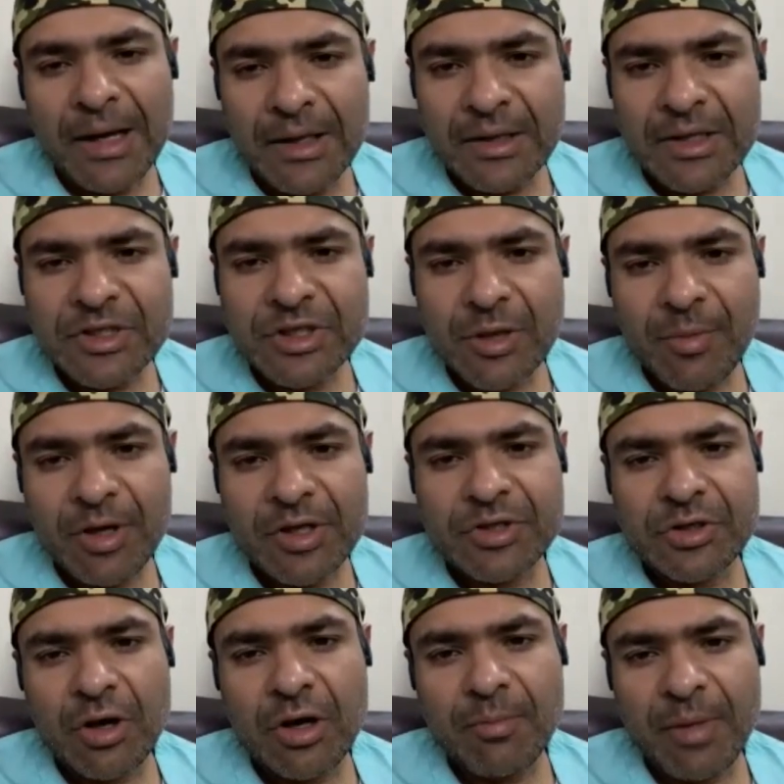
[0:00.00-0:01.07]
Bile in the stomach
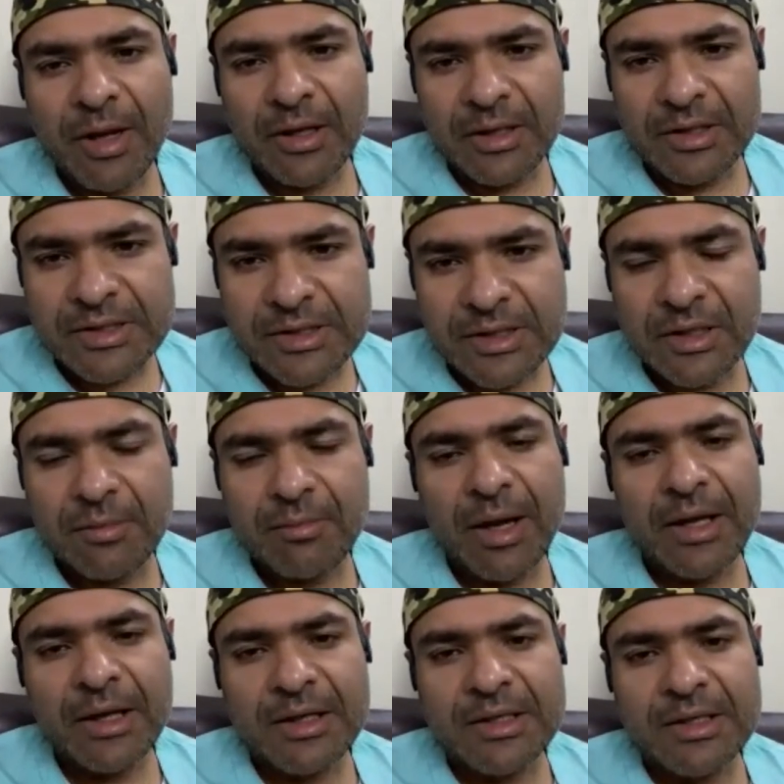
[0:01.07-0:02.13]
is not my concern.
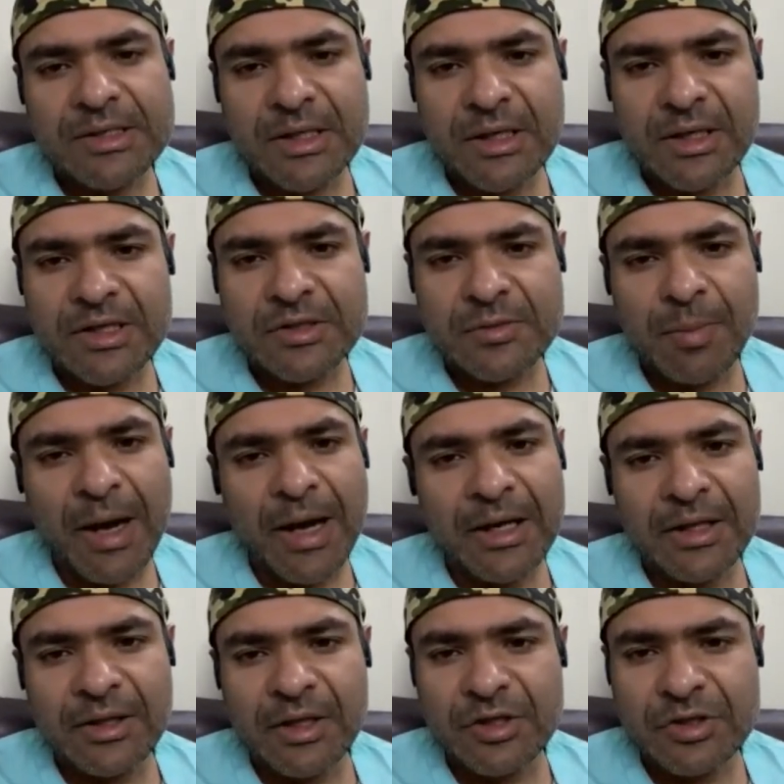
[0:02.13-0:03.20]
My concern is
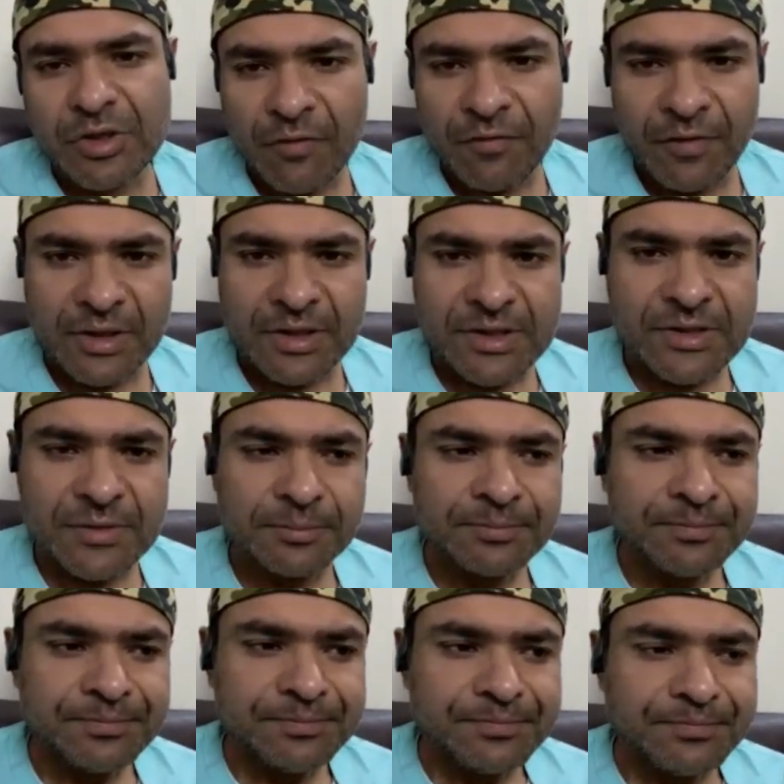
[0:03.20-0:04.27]
bile in the esophagus.
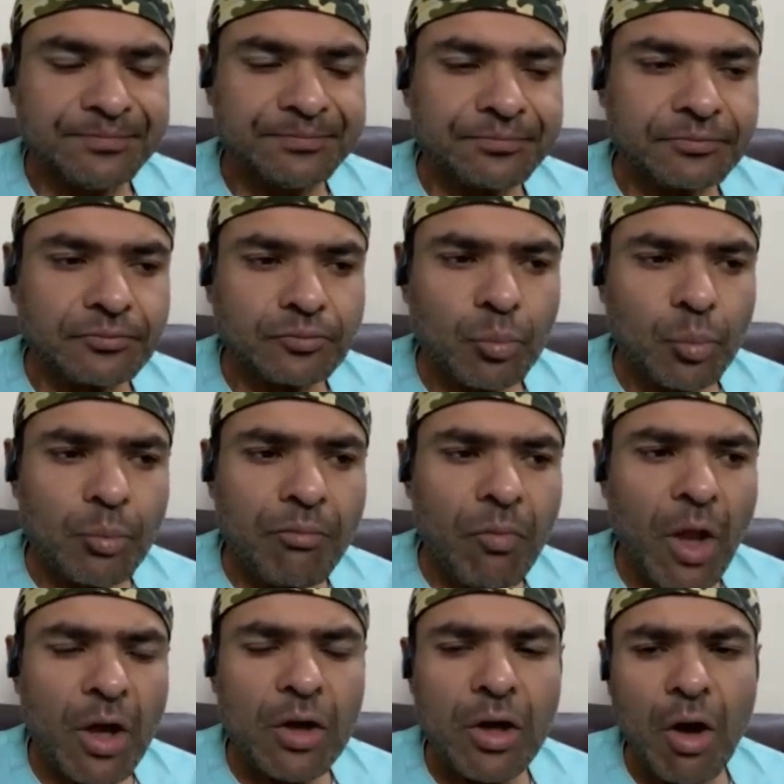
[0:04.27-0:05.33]

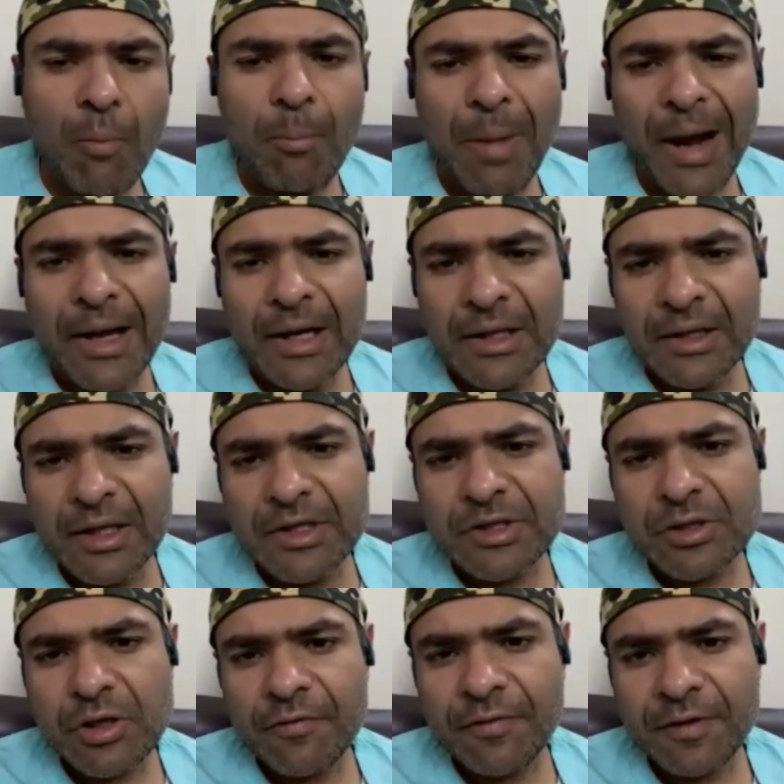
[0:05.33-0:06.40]
Now, bile in the
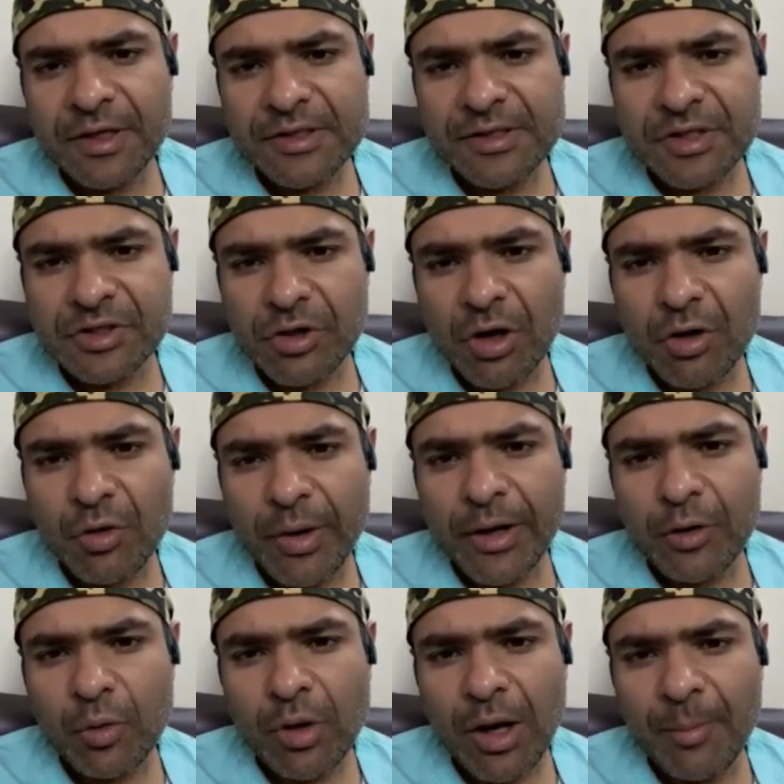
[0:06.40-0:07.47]
esophagus is not going
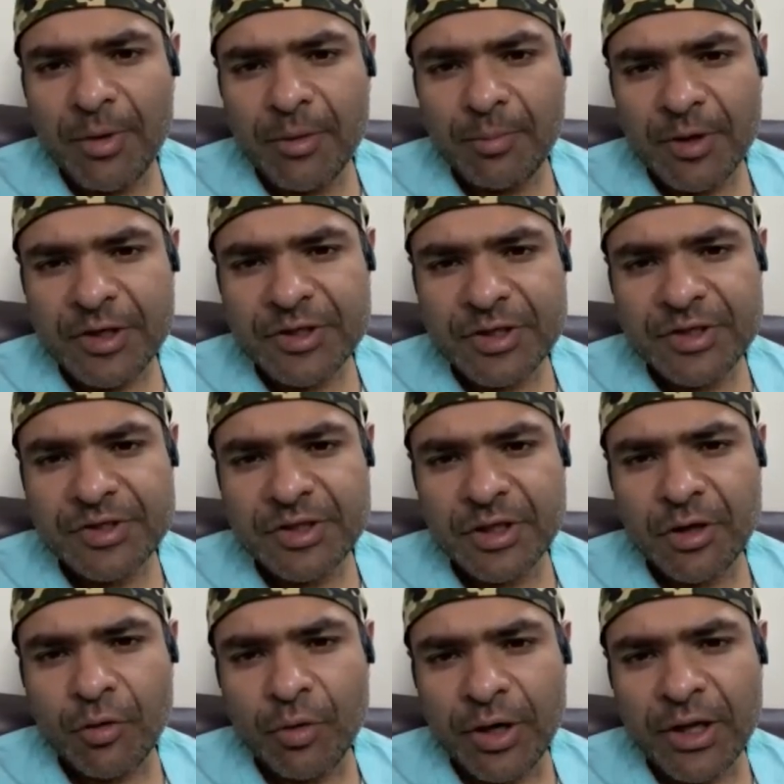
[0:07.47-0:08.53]
to come in patients in
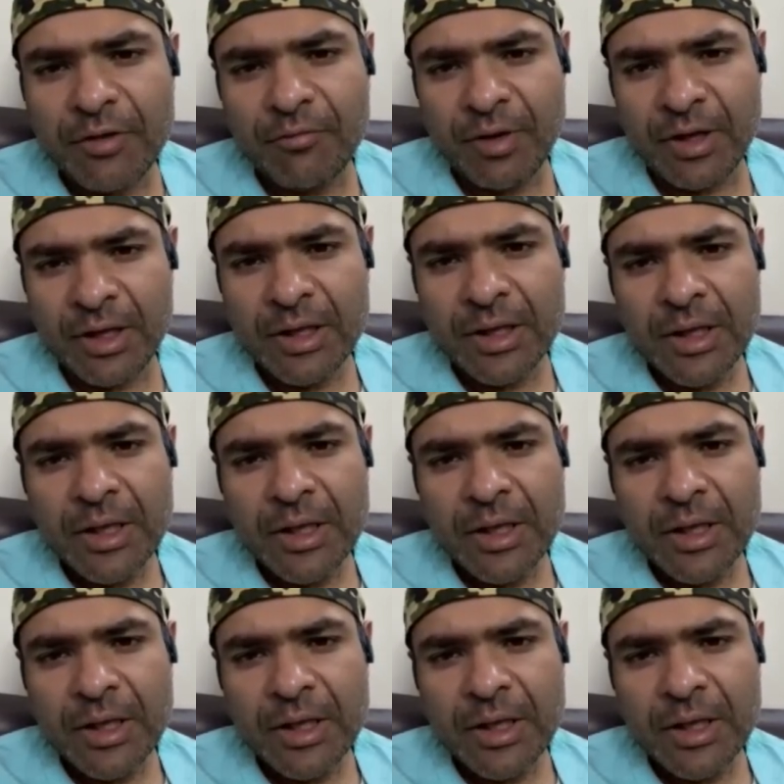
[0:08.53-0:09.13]
a routine way.